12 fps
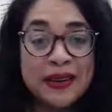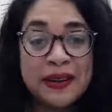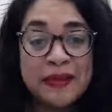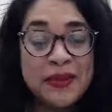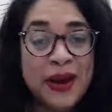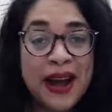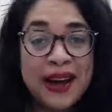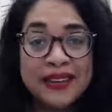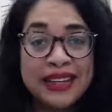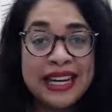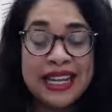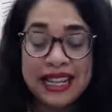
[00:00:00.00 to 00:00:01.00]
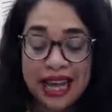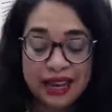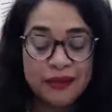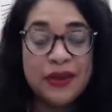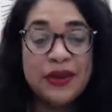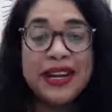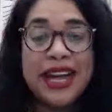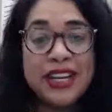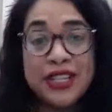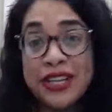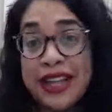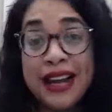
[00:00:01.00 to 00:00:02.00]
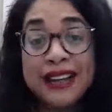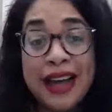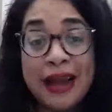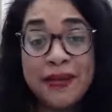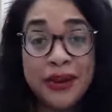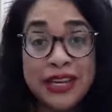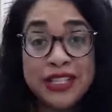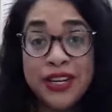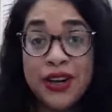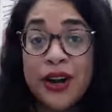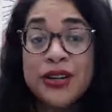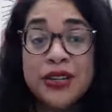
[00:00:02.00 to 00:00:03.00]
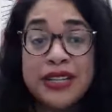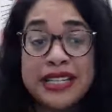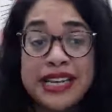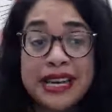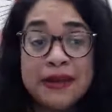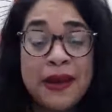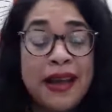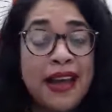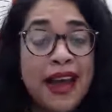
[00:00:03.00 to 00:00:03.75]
camaraderie, that communication, that collaboration on your team,